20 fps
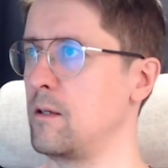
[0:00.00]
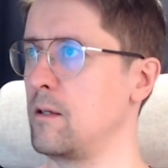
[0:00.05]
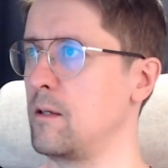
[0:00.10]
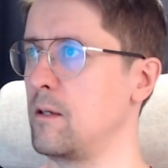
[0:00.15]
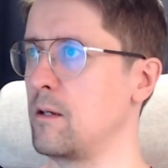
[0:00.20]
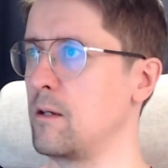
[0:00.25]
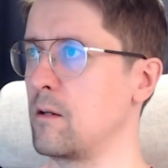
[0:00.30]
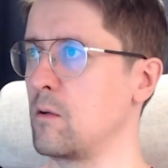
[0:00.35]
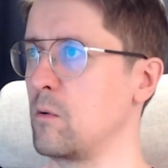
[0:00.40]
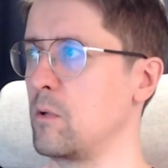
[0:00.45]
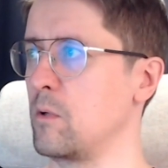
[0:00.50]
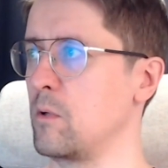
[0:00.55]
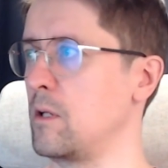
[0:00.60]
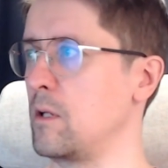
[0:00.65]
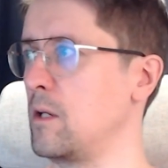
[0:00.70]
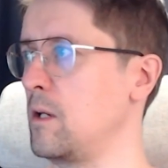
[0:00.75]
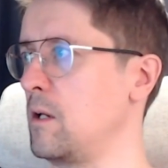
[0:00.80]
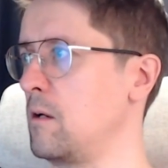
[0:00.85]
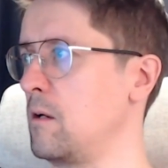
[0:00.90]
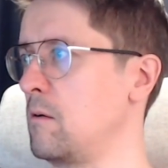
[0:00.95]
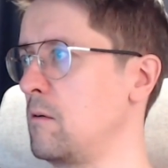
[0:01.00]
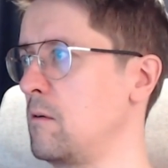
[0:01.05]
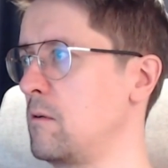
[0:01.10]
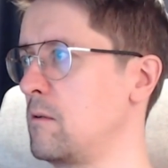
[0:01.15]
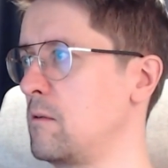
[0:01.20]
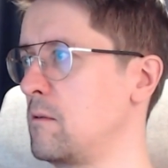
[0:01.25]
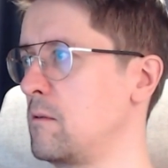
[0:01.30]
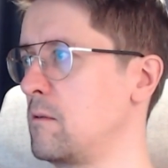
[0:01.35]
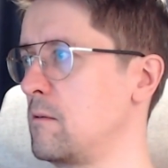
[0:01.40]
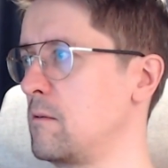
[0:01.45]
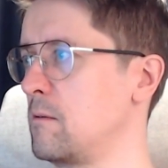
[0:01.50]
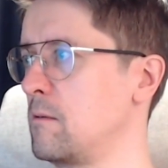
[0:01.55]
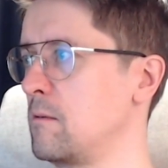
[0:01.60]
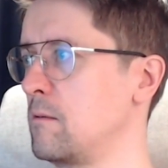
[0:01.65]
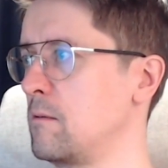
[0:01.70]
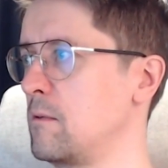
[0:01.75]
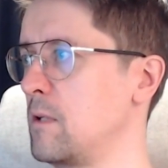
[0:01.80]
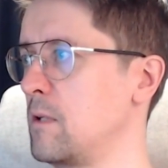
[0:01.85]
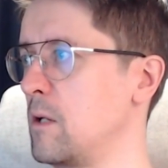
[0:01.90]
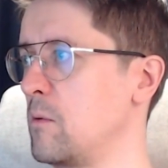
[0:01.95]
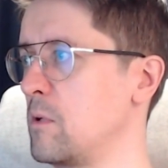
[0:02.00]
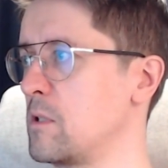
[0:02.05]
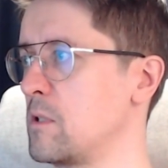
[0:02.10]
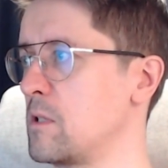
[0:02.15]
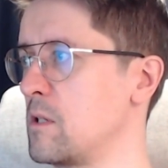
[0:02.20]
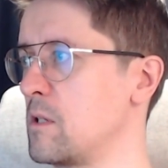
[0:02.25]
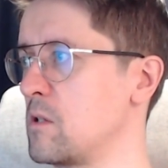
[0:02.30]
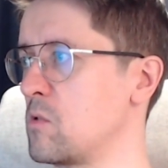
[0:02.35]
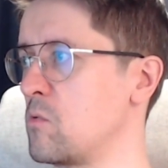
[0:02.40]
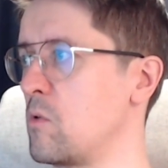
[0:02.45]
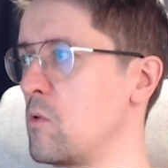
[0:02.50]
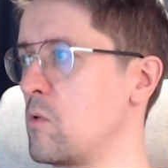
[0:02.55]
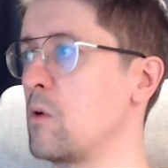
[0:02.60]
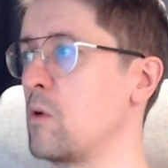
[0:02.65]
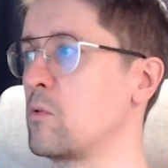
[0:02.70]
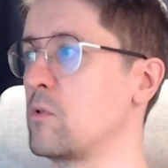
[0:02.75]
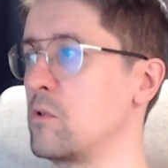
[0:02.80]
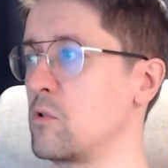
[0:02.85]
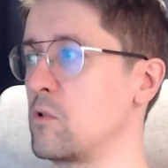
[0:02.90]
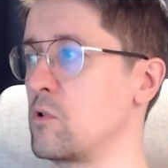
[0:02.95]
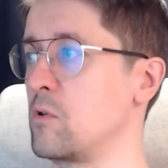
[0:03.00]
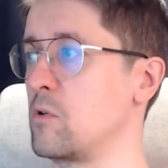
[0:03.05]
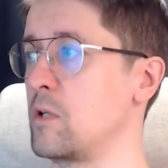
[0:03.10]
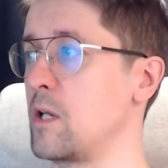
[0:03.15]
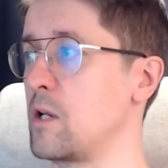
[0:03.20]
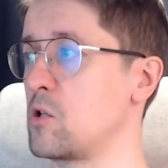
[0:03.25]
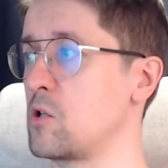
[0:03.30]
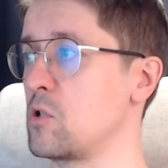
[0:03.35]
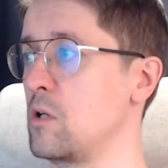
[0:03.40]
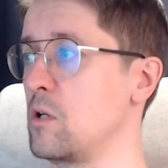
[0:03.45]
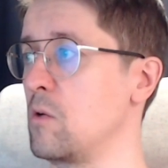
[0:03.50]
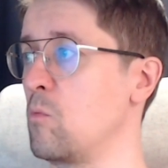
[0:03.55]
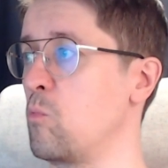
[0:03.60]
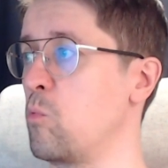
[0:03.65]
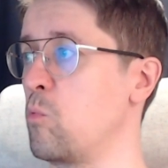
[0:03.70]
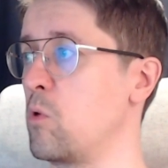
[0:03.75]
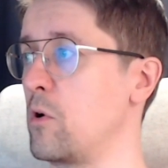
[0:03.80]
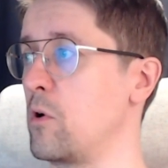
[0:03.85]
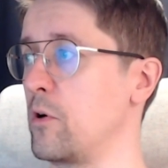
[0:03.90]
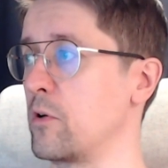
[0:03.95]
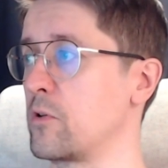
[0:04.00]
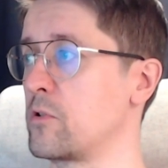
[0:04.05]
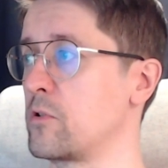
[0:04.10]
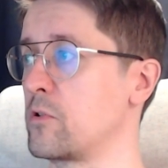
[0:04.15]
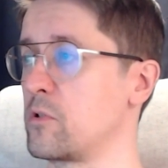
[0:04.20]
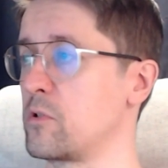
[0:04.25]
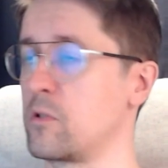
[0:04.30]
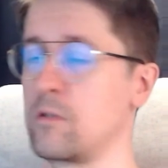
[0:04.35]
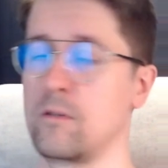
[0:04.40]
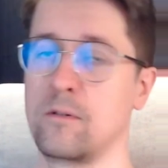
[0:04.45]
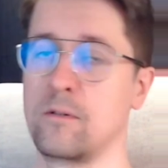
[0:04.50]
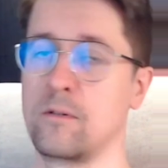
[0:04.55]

and go in here, now it says router, so it actually works.